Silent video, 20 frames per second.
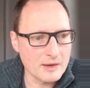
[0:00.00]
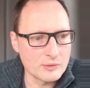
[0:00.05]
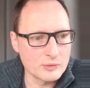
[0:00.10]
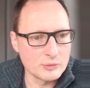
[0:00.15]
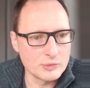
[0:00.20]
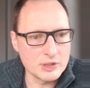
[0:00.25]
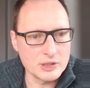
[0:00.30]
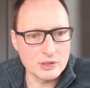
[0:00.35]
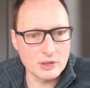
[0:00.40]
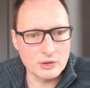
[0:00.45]

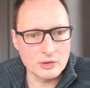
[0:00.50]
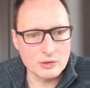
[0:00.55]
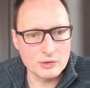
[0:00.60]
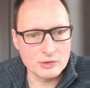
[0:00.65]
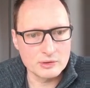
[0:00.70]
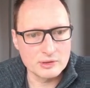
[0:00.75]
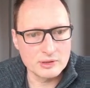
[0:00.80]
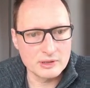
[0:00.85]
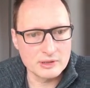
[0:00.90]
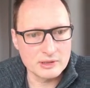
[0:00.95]
we know
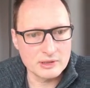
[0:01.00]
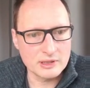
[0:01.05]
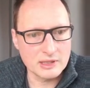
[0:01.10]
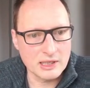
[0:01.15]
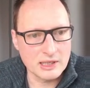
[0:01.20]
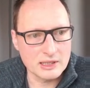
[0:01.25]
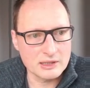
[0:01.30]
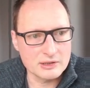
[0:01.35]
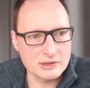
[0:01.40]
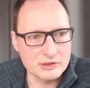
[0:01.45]

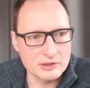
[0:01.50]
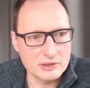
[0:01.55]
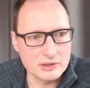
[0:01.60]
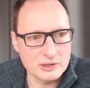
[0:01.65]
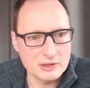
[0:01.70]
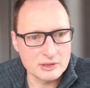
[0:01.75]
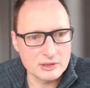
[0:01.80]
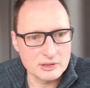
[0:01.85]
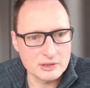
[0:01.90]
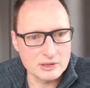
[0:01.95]
that
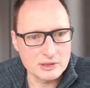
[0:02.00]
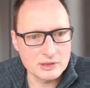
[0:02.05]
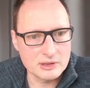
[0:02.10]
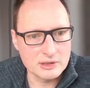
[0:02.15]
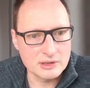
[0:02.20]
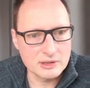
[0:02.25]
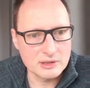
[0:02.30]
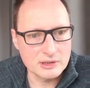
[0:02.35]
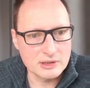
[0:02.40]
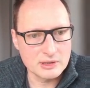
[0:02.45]

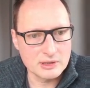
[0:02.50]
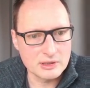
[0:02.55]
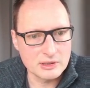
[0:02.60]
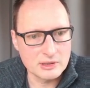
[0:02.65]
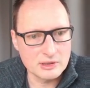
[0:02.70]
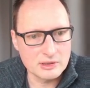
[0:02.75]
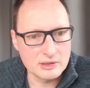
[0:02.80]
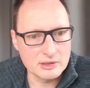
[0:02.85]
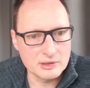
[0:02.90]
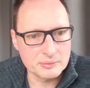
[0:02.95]

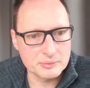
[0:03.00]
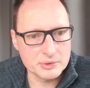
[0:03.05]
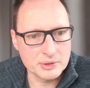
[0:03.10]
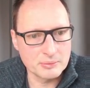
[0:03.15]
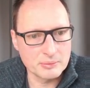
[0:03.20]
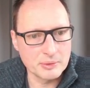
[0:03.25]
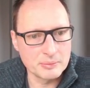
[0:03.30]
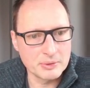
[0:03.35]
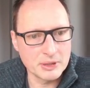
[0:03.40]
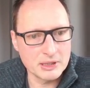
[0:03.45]
the
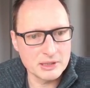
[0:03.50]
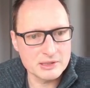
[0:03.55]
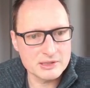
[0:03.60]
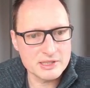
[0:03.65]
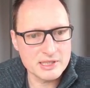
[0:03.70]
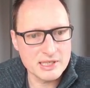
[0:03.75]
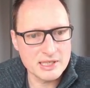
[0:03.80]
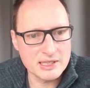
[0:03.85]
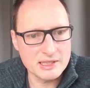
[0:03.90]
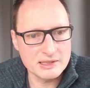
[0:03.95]

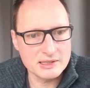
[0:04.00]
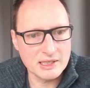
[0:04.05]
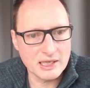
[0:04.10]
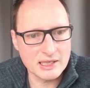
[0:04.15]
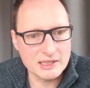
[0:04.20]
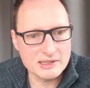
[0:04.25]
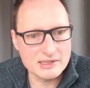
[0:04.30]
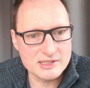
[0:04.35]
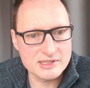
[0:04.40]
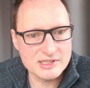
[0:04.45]
probability
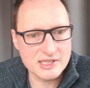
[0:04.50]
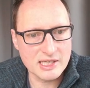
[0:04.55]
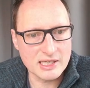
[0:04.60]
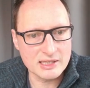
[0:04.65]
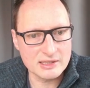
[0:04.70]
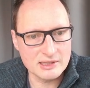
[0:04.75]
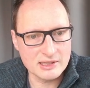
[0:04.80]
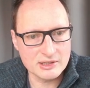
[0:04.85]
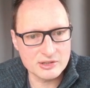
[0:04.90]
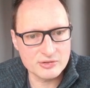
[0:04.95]
that z,
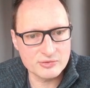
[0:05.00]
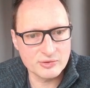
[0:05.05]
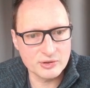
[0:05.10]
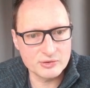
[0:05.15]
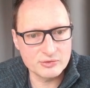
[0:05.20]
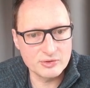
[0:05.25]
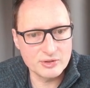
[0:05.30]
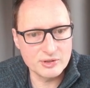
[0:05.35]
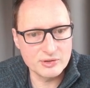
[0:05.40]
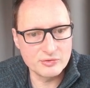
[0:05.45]
that's
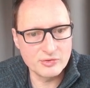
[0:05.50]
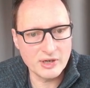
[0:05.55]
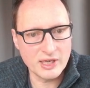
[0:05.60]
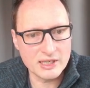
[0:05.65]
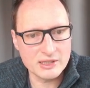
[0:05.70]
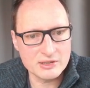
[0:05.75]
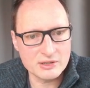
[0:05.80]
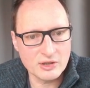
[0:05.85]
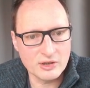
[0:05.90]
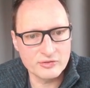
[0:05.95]
what we
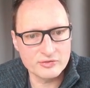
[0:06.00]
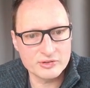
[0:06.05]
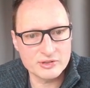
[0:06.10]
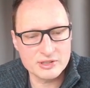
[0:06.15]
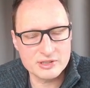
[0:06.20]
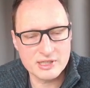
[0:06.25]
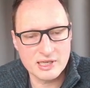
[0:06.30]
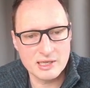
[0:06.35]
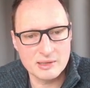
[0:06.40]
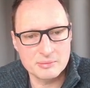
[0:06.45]
read off the
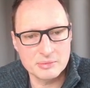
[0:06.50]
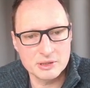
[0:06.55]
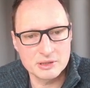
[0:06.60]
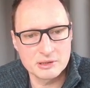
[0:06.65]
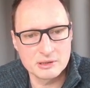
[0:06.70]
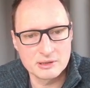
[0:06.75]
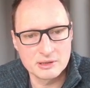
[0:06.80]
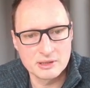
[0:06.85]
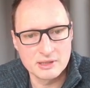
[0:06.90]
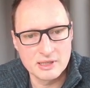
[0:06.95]

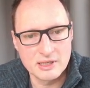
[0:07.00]
table,